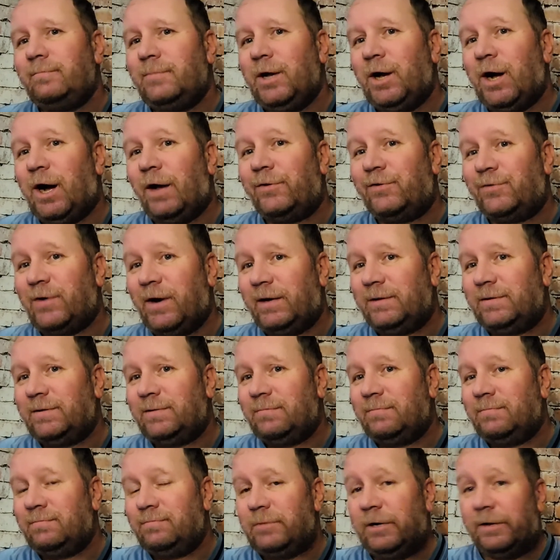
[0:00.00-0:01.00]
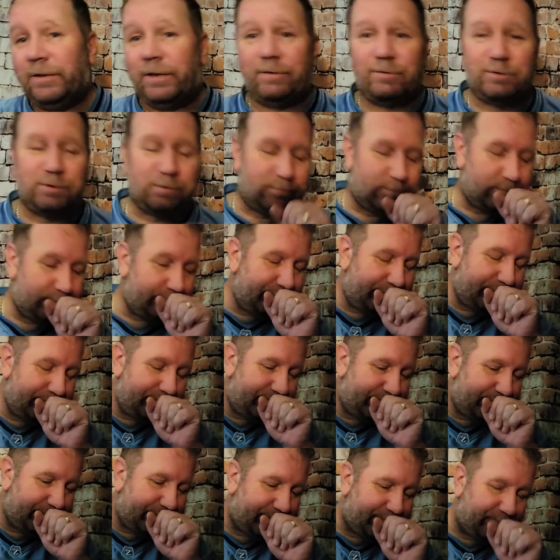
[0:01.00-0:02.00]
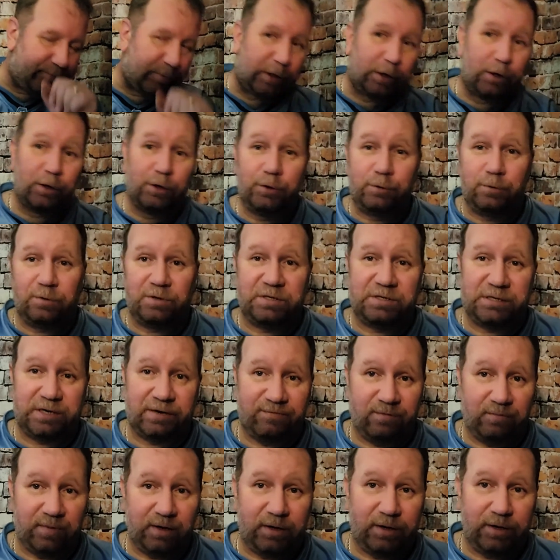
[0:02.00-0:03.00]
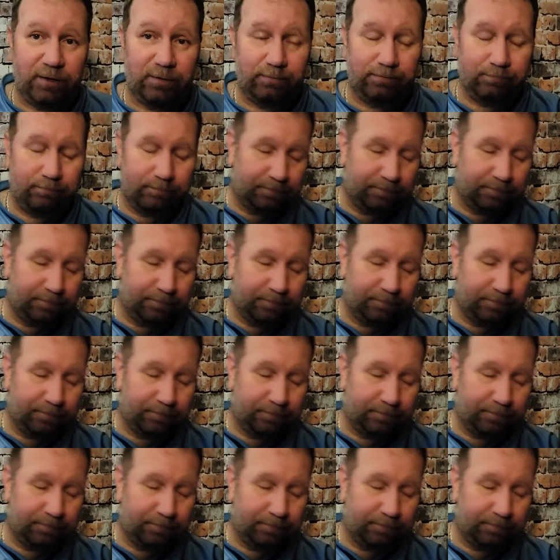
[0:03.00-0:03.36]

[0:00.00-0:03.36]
contract. And that was $27 million.